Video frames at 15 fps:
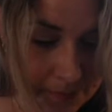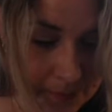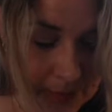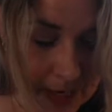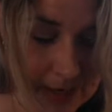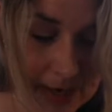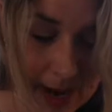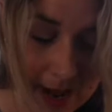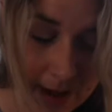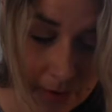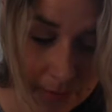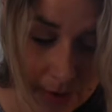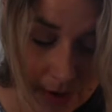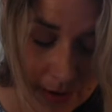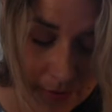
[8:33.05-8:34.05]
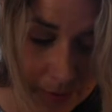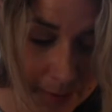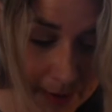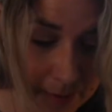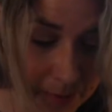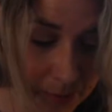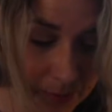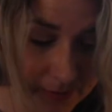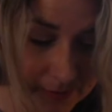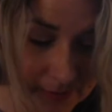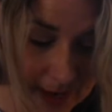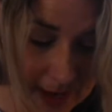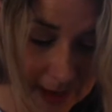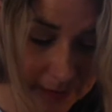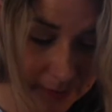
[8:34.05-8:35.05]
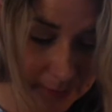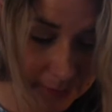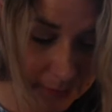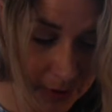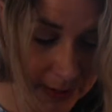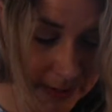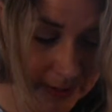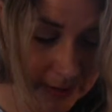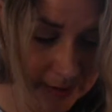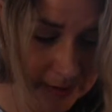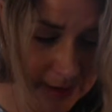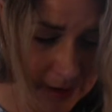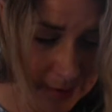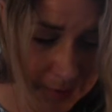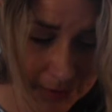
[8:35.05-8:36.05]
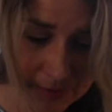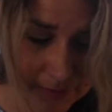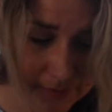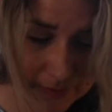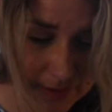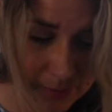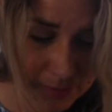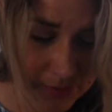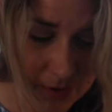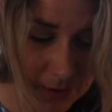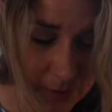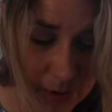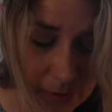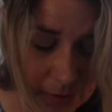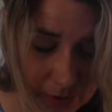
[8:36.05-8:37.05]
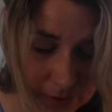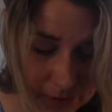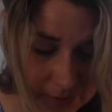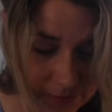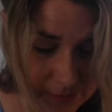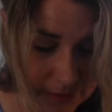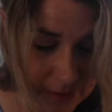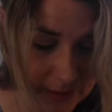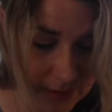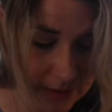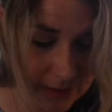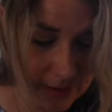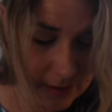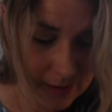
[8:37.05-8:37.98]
And now the people were sad and frightened because there was no ocean to fish in.